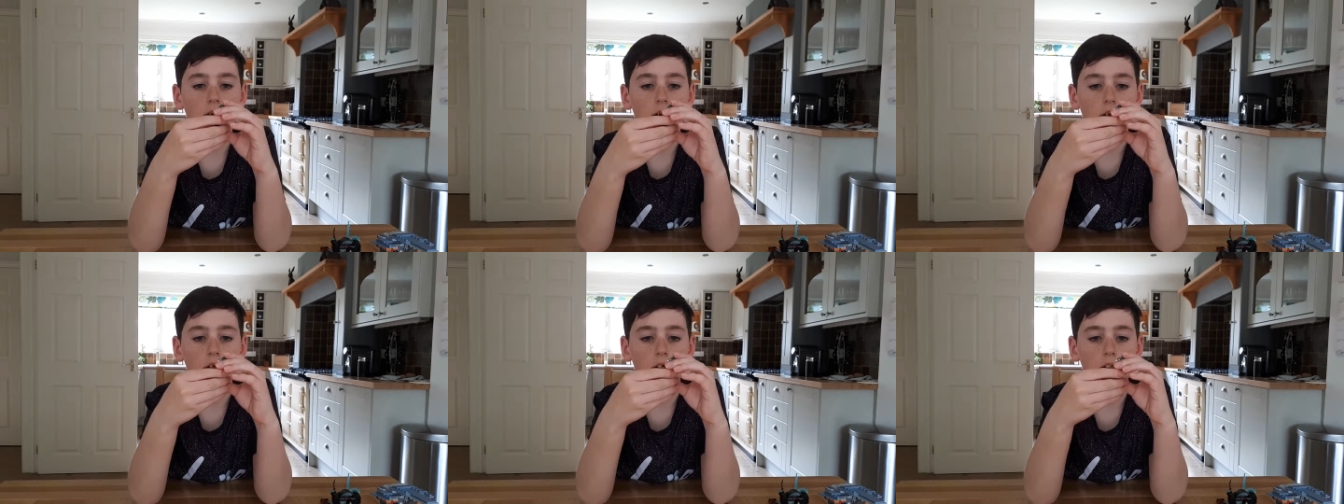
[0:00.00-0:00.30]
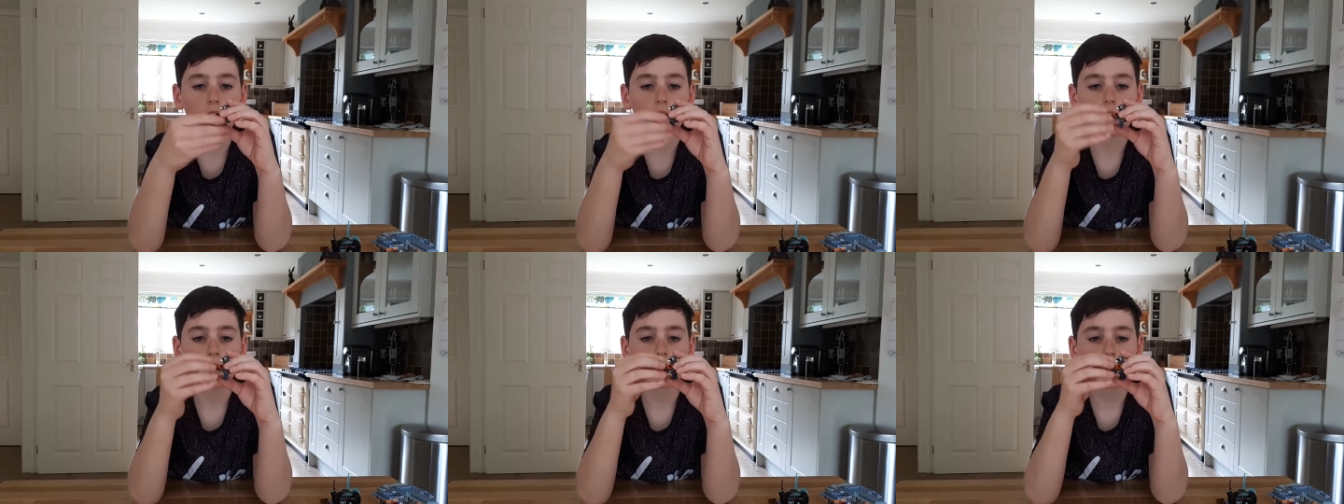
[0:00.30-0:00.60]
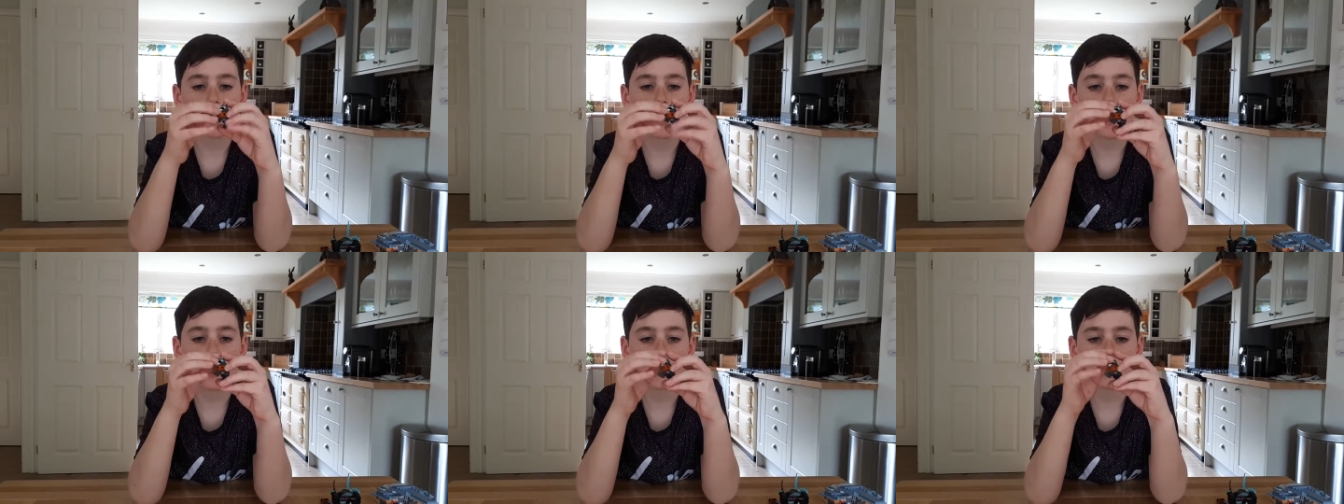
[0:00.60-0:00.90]
Uh,
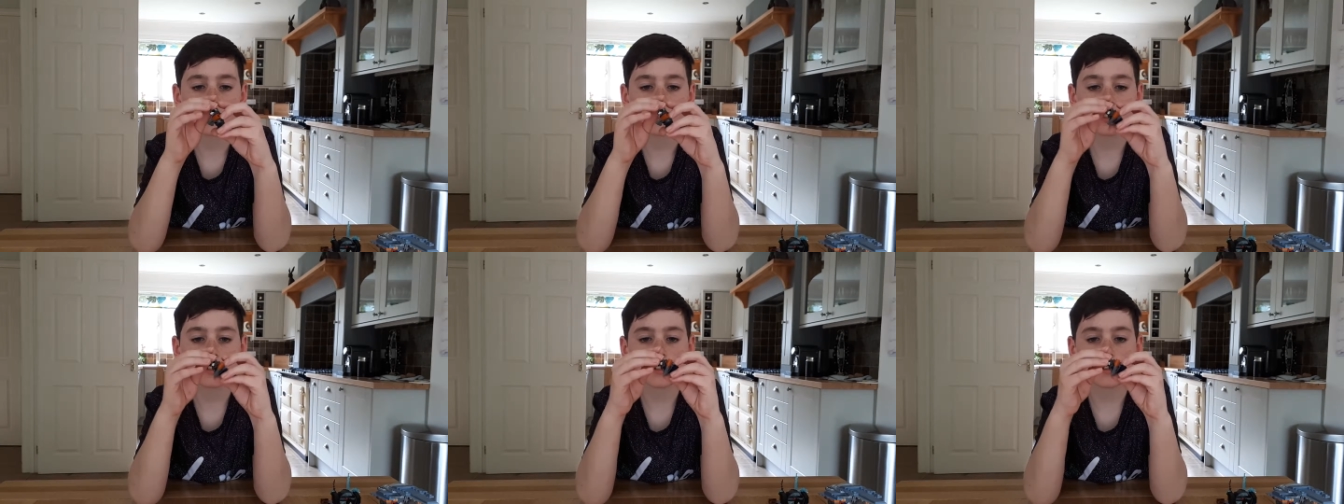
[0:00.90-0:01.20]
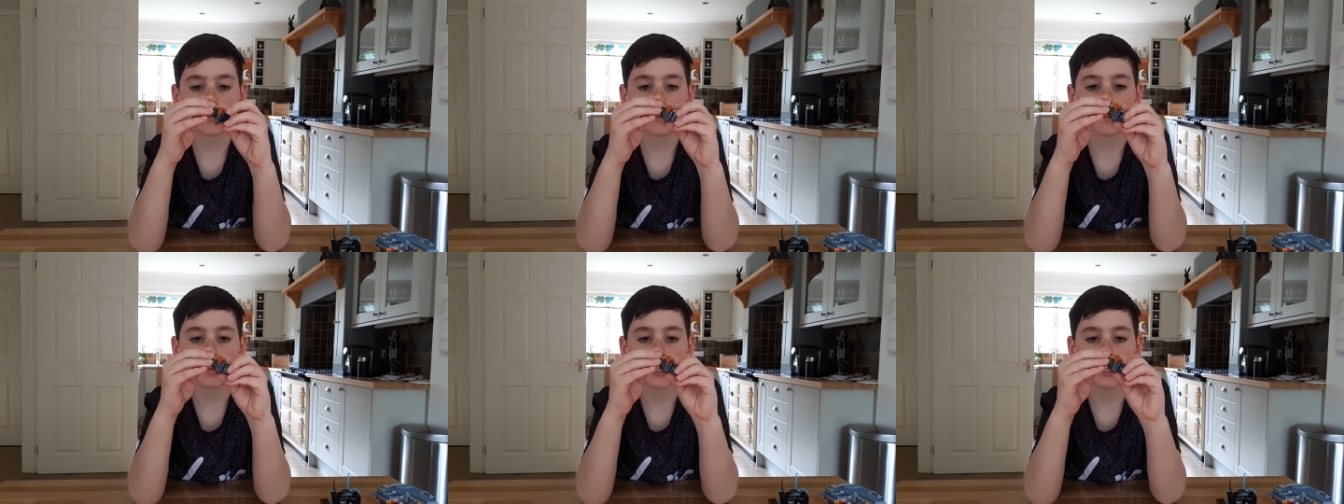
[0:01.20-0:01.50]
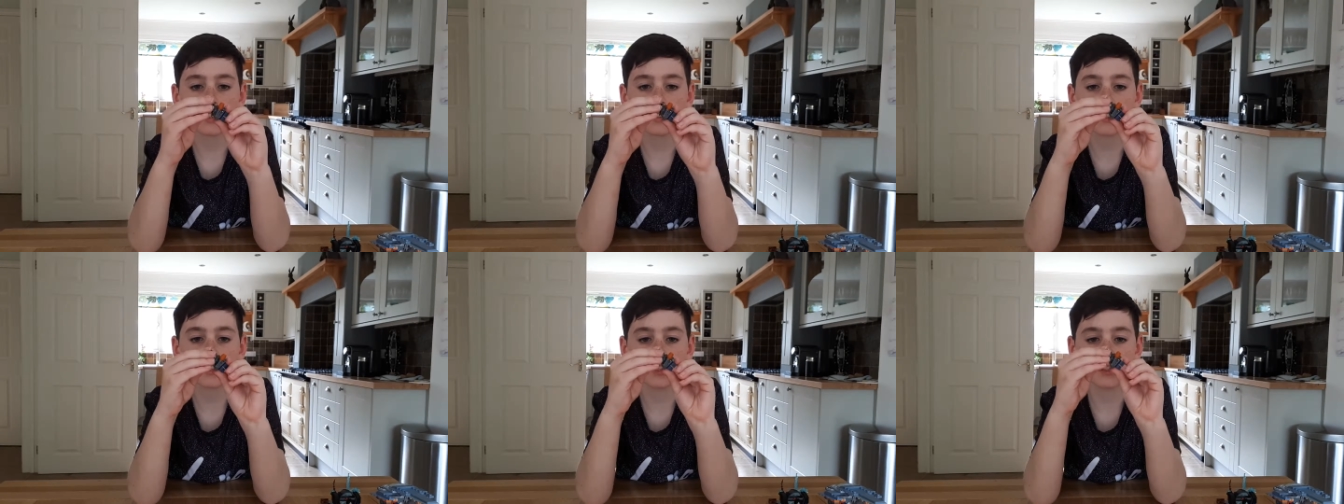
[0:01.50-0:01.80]
head
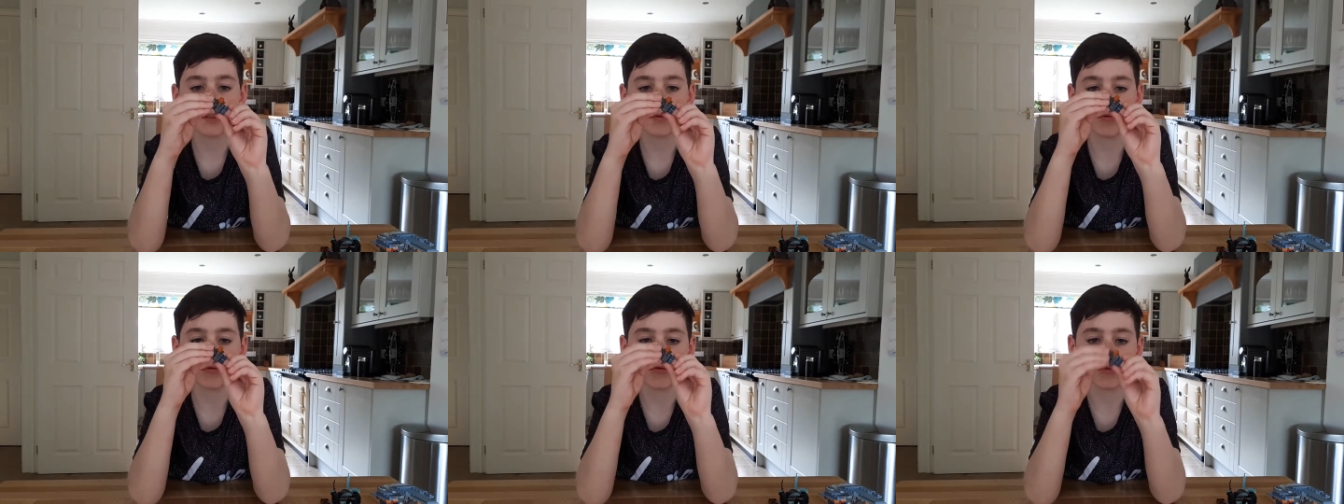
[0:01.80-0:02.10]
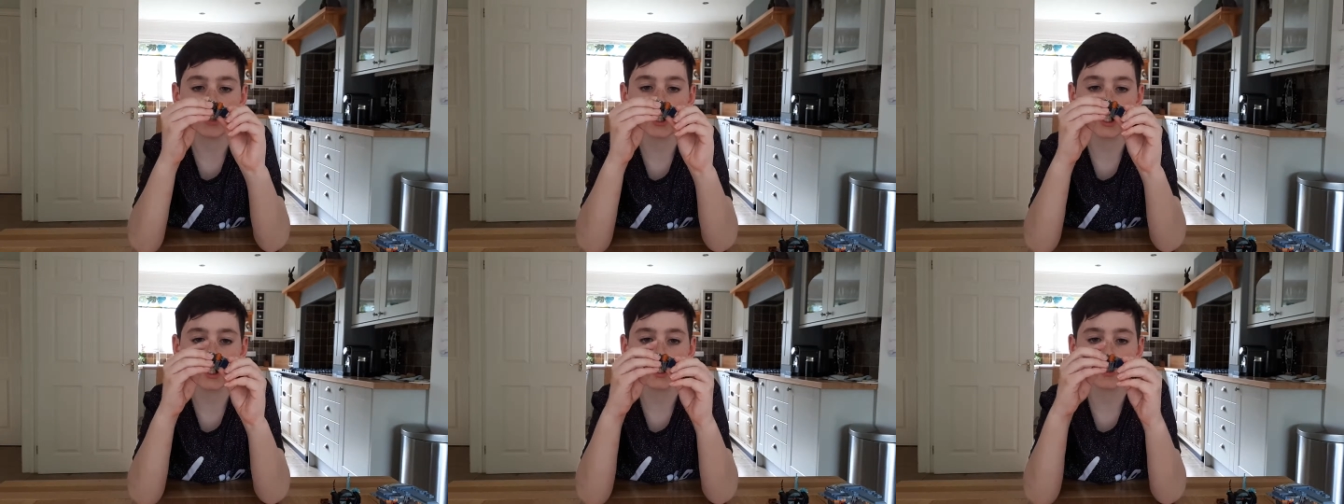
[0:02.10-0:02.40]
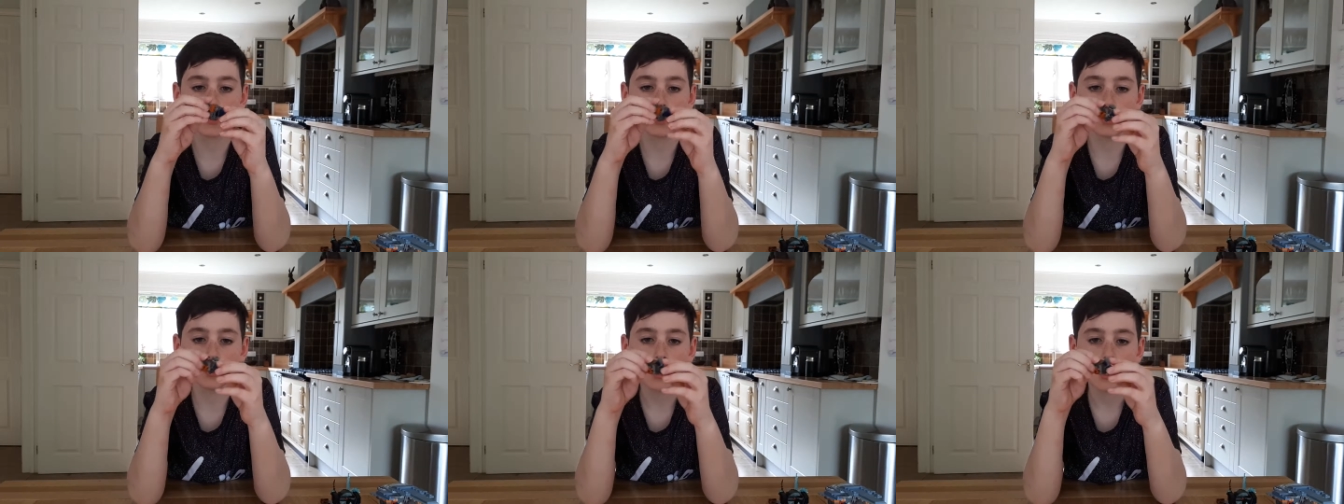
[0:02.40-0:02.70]
piece is really
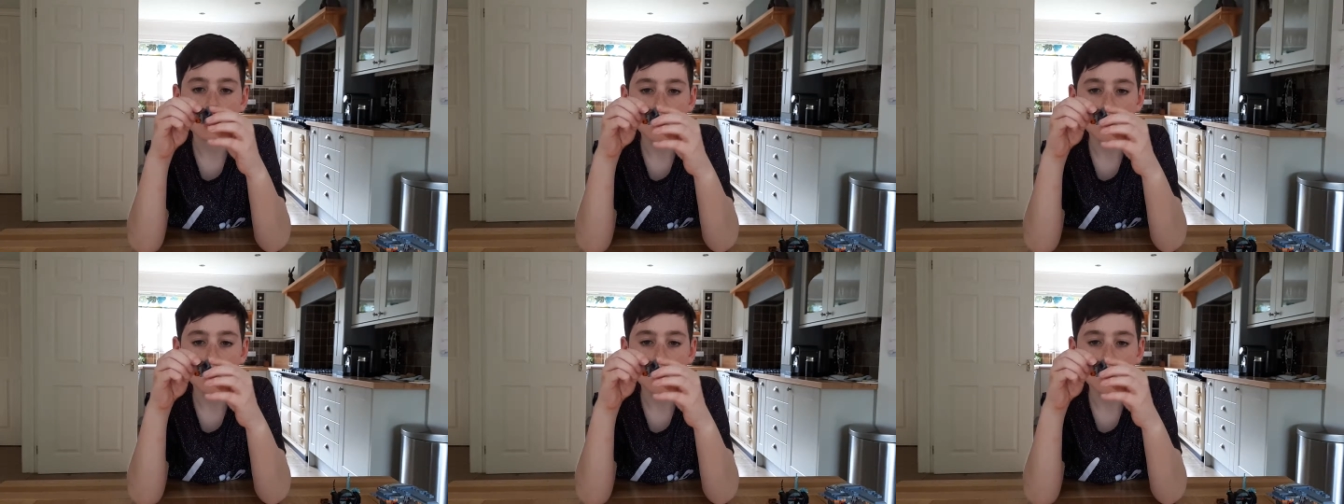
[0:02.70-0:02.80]
cool.